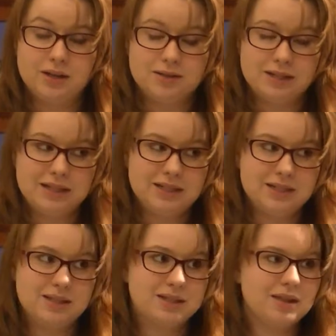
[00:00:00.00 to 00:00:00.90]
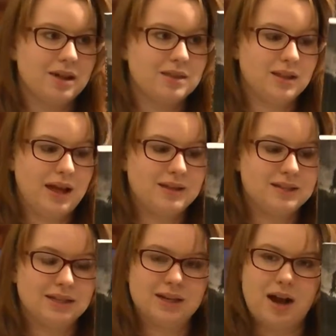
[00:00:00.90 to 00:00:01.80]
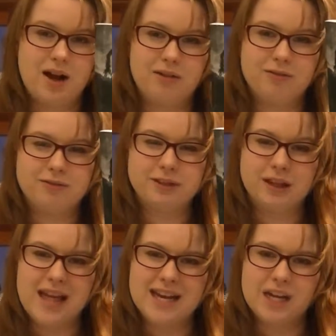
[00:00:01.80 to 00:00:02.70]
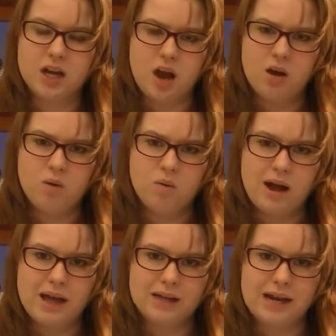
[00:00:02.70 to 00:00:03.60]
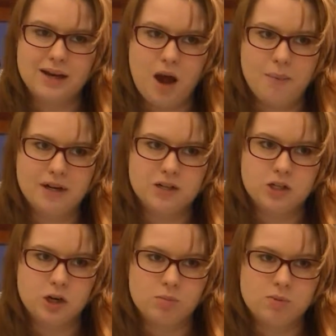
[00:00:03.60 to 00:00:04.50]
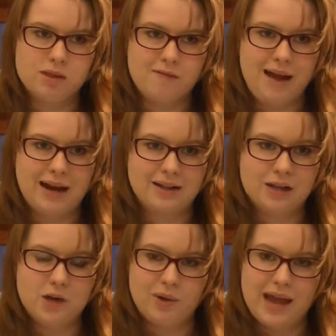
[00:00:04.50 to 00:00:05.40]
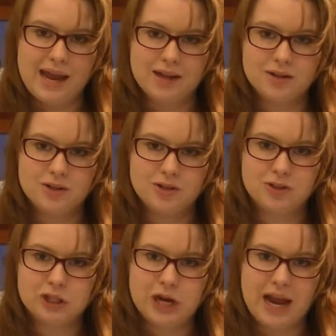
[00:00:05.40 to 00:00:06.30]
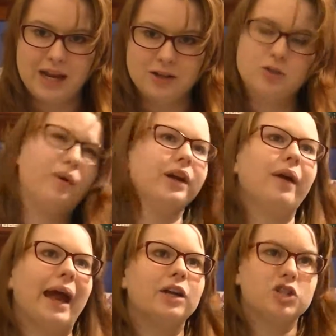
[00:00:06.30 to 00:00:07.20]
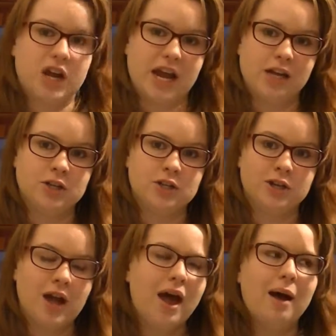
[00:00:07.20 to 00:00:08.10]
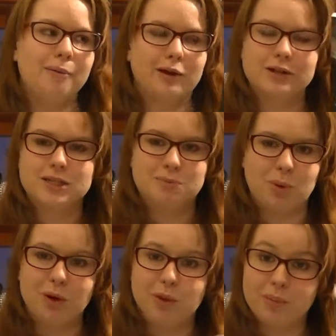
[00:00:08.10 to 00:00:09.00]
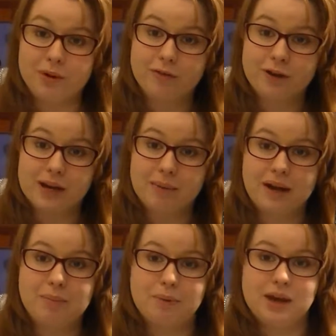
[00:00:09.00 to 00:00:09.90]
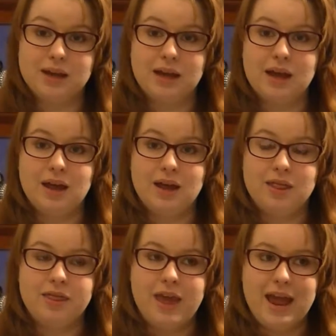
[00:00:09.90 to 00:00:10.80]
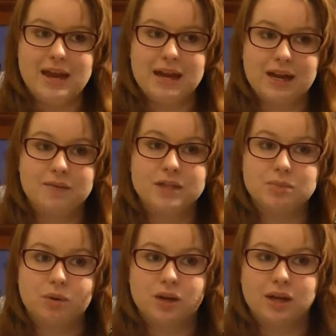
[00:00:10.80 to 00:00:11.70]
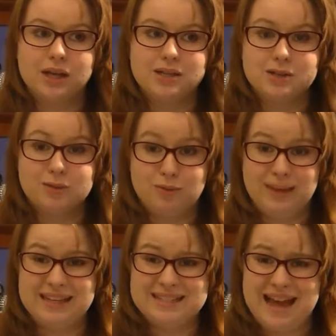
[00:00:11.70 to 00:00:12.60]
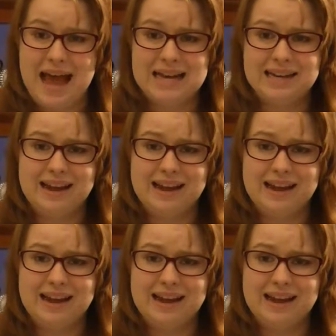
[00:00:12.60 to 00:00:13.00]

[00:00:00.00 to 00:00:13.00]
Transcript: teaches the lesson of letting go and, like, coming to terms with the fact that you can't change what you can't change. I'm not going to spoil the book for anybody, but the ending of this book is really sad,